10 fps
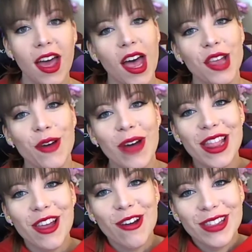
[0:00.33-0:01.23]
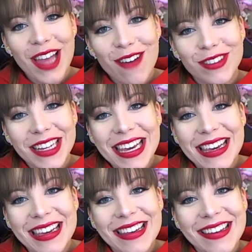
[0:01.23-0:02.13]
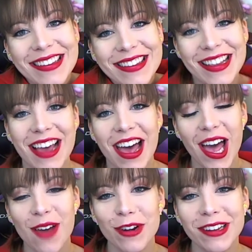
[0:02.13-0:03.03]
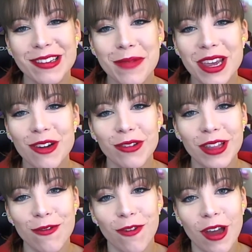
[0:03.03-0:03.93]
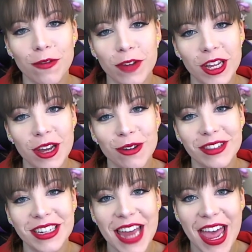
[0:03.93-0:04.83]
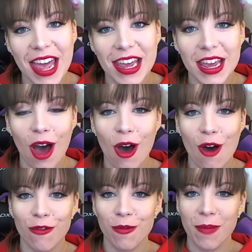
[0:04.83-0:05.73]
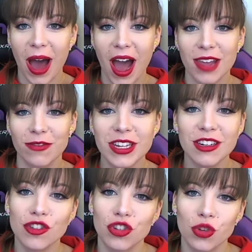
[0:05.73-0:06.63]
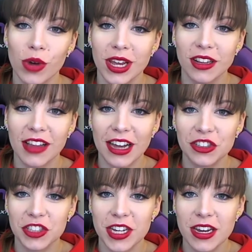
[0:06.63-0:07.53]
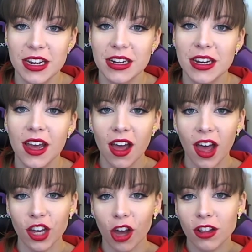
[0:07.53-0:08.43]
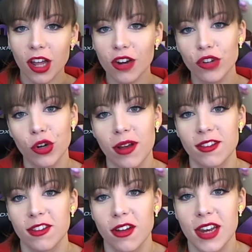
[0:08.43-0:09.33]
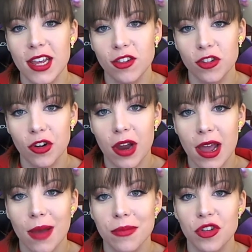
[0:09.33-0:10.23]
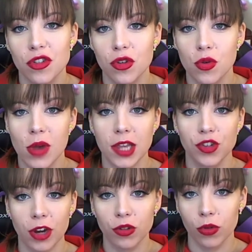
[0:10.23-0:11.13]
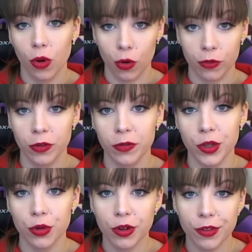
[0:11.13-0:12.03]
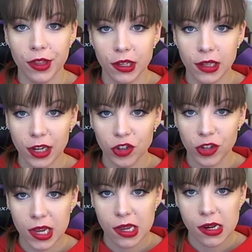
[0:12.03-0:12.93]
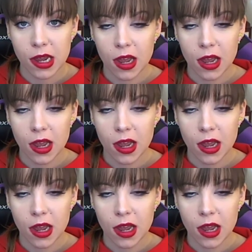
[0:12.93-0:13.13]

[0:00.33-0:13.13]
Hello, hello, lovelies! I wanted to make a really fun video today of my vintage toy collection. I got a lot of requests on Instagram to do a general overview of the collection.